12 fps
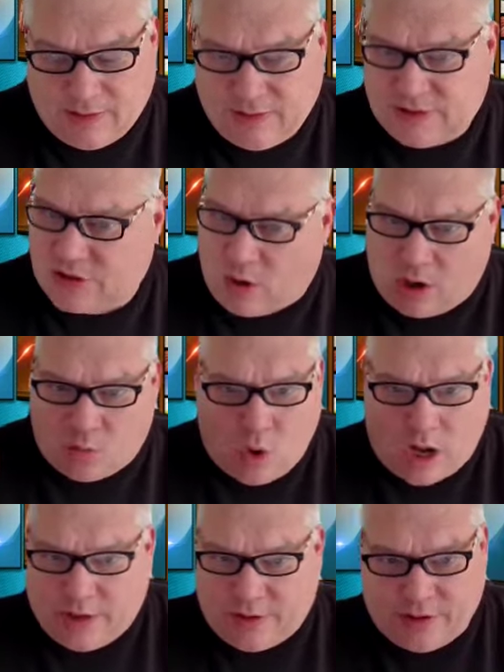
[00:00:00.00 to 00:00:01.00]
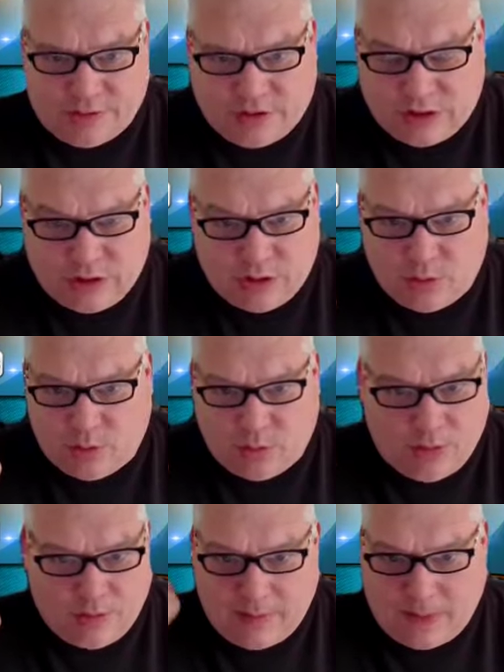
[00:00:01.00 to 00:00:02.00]
They score on one of those
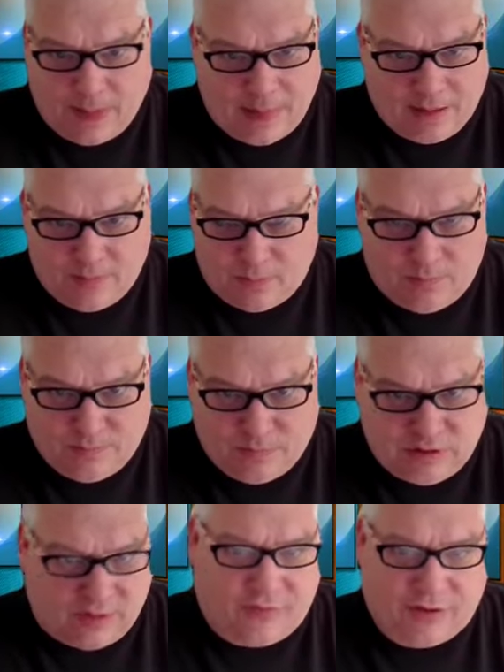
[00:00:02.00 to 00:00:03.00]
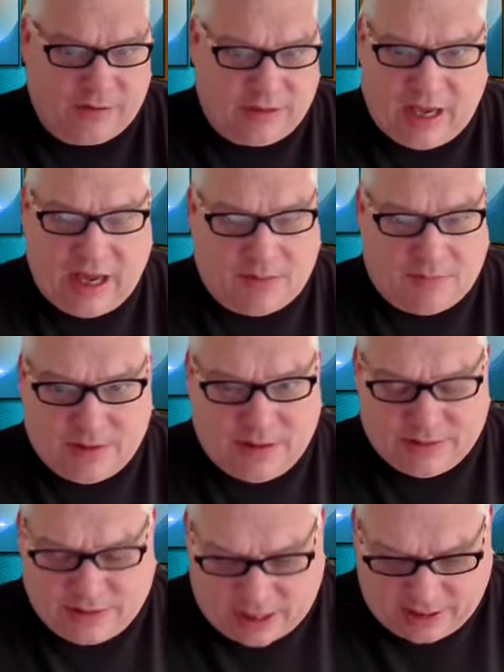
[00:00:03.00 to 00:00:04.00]
two different game
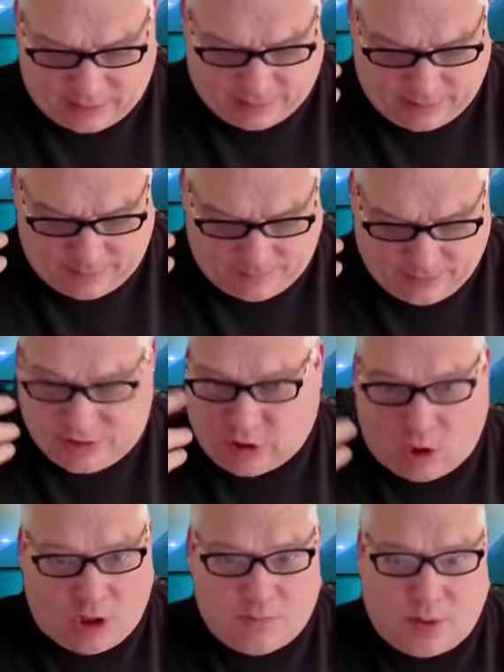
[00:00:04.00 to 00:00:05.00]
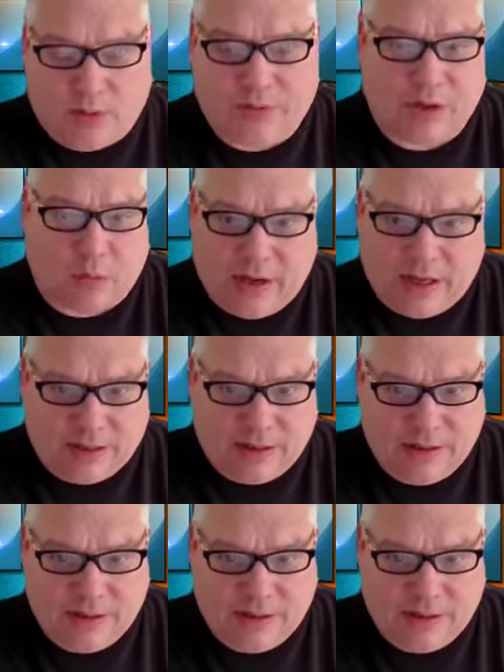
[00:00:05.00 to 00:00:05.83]
entirely. They score on both, they win.